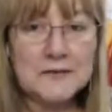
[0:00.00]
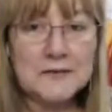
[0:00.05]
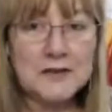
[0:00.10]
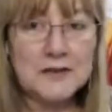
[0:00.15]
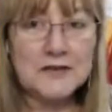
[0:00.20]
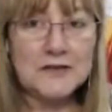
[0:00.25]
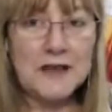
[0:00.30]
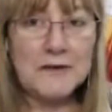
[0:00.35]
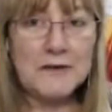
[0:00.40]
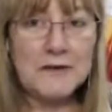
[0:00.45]
it
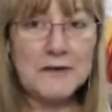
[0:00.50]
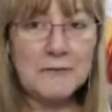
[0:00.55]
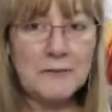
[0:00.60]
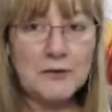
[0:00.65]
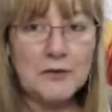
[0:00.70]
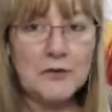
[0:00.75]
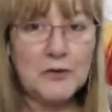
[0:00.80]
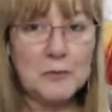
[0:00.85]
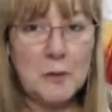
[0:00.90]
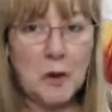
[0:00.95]
at that
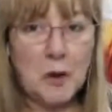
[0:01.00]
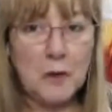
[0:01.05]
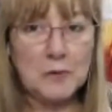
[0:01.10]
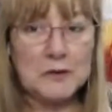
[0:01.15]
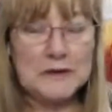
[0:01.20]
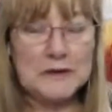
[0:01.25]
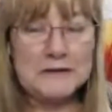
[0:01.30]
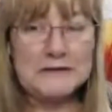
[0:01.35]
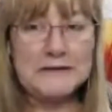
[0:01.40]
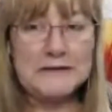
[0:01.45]
for the
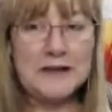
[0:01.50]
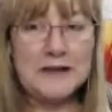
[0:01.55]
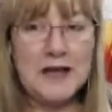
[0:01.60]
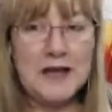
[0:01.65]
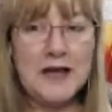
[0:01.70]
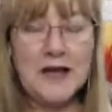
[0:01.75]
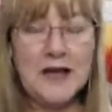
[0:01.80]
moment.